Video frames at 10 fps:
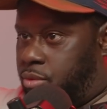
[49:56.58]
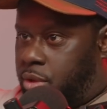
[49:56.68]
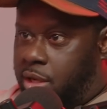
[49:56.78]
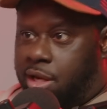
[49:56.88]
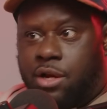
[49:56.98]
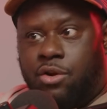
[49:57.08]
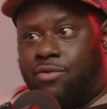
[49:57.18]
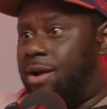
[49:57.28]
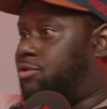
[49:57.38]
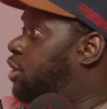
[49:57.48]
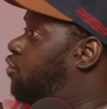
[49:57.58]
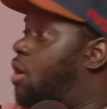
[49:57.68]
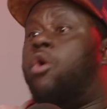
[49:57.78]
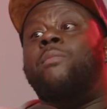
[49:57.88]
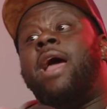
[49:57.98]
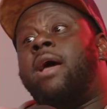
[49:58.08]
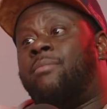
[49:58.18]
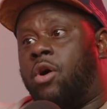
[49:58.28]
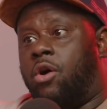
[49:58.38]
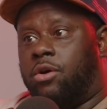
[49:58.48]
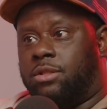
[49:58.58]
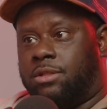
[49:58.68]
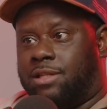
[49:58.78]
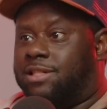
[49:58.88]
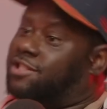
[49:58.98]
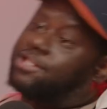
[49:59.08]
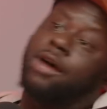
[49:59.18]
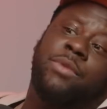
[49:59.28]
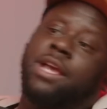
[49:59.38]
A nigga in the crowd said, "Grown man bars." I said, "Something he